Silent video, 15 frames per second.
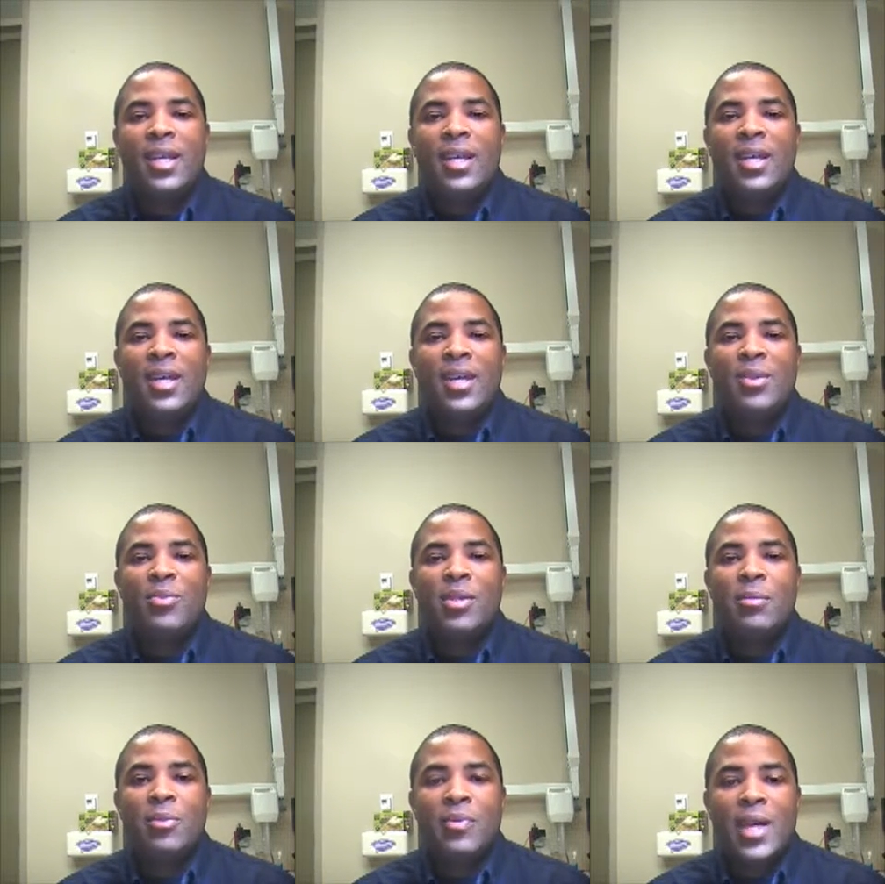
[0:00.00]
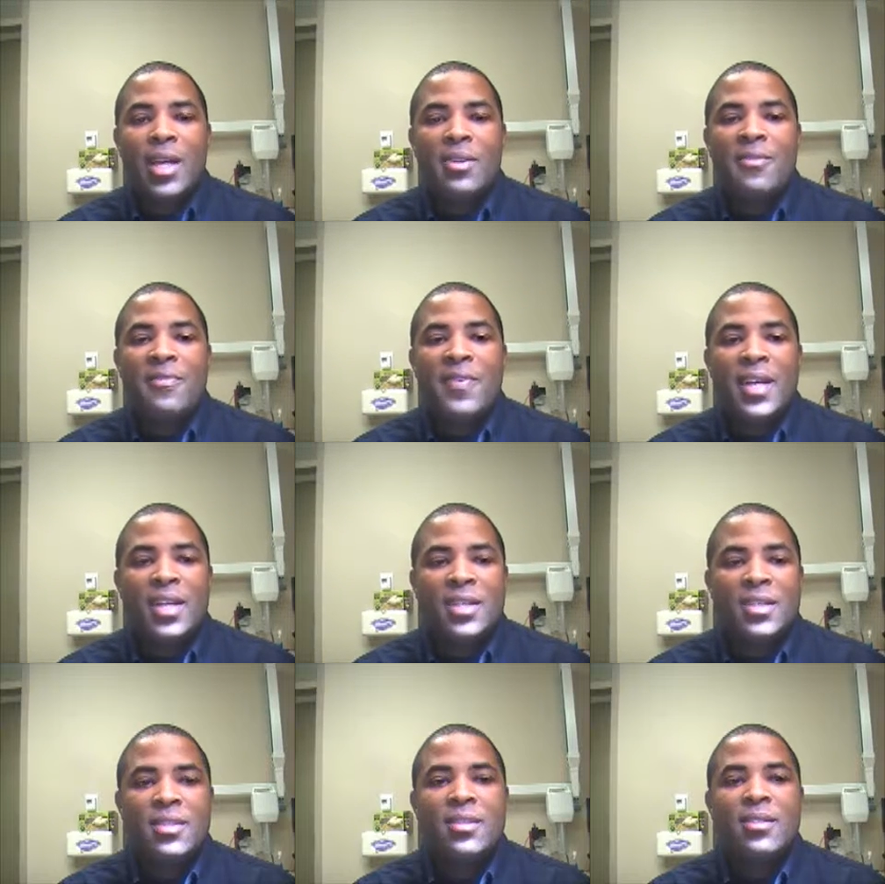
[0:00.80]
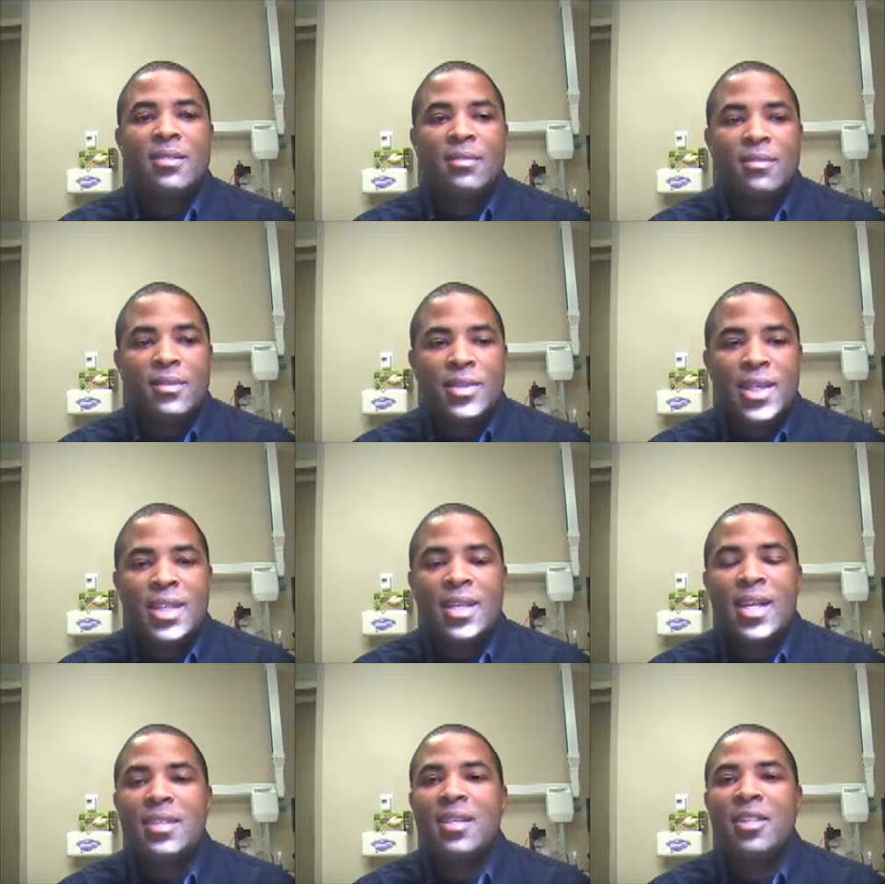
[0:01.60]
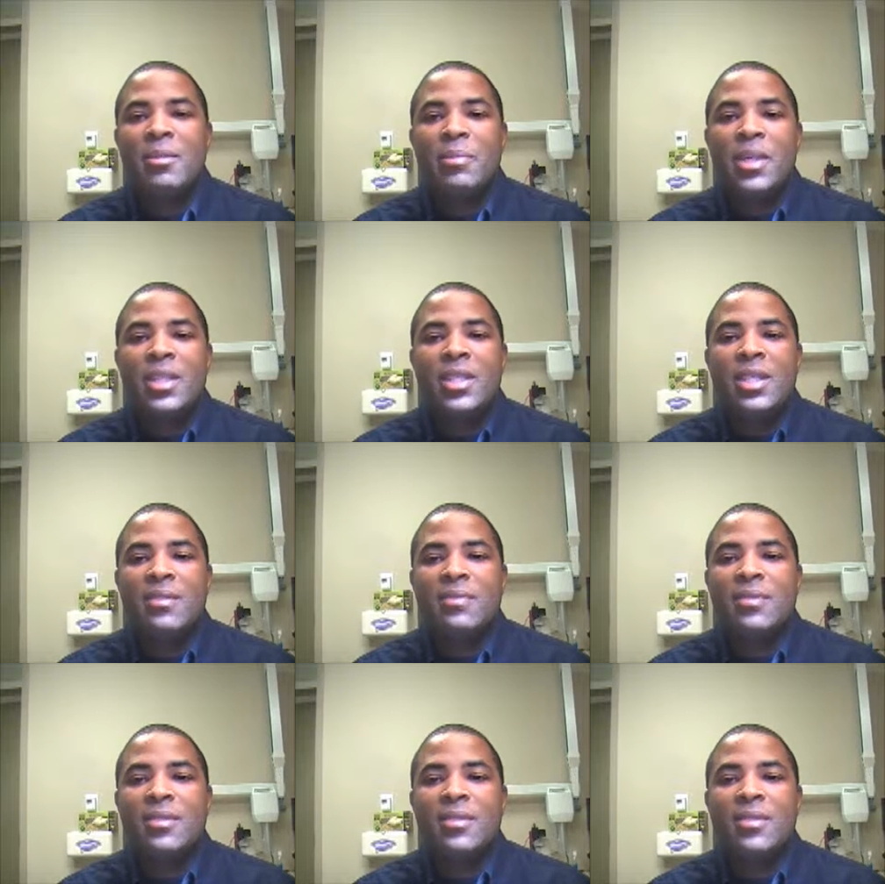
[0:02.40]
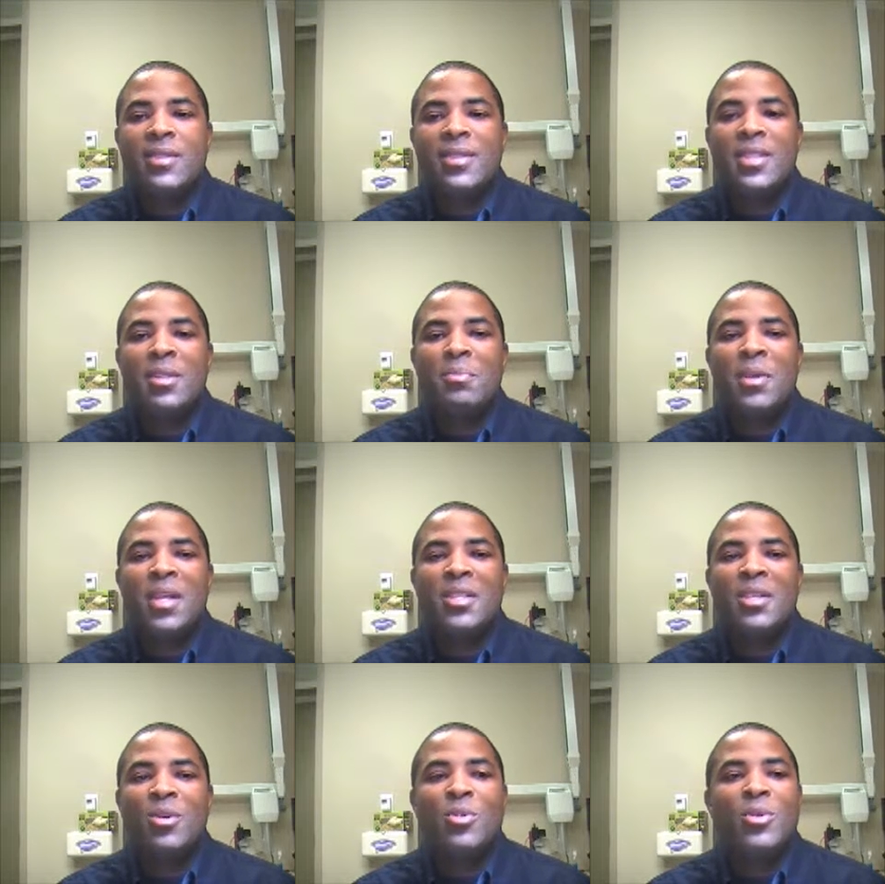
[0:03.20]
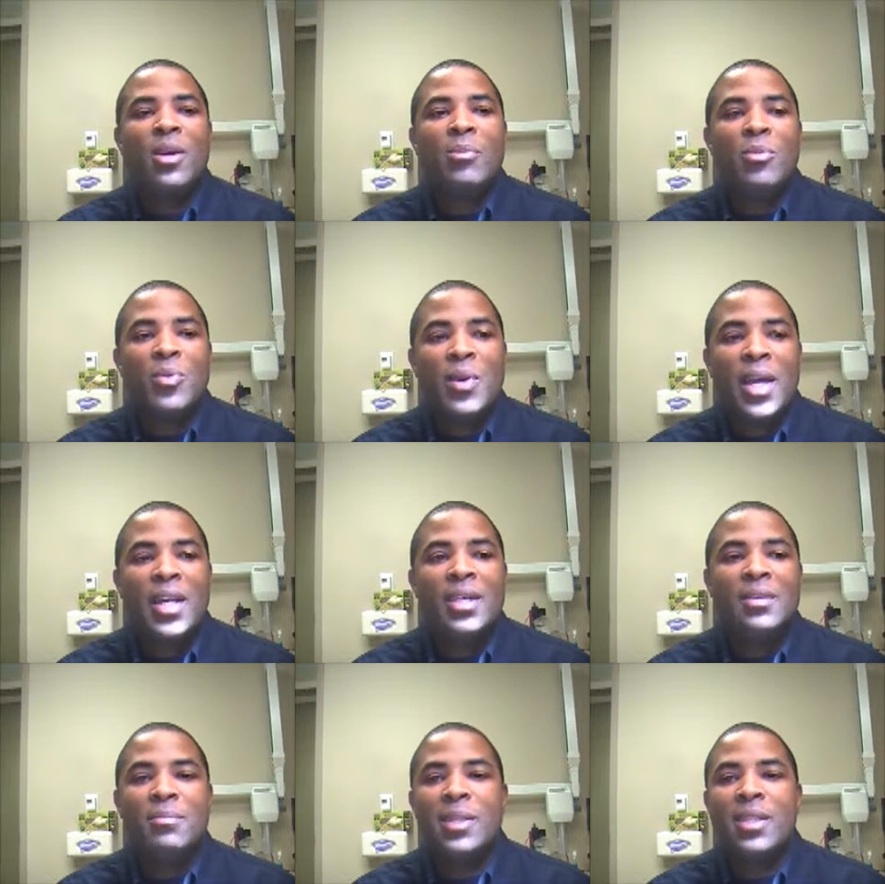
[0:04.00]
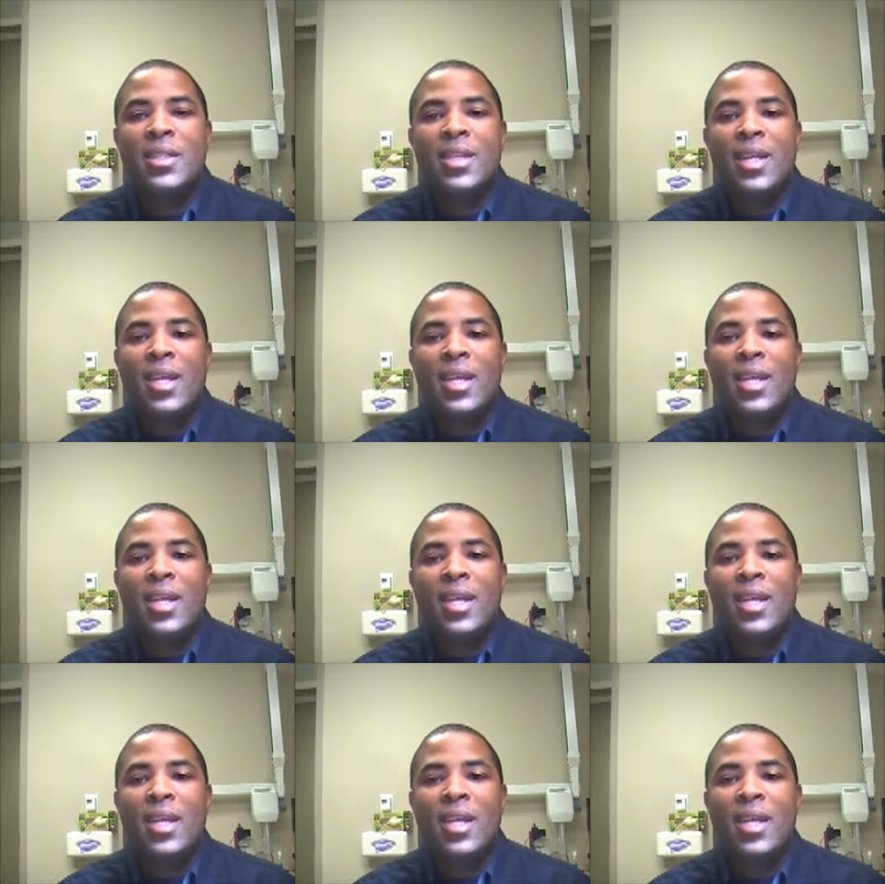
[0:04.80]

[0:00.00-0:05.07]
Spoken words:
When I'm around the fellas, that's a little bit different. It depends on who I'm around, but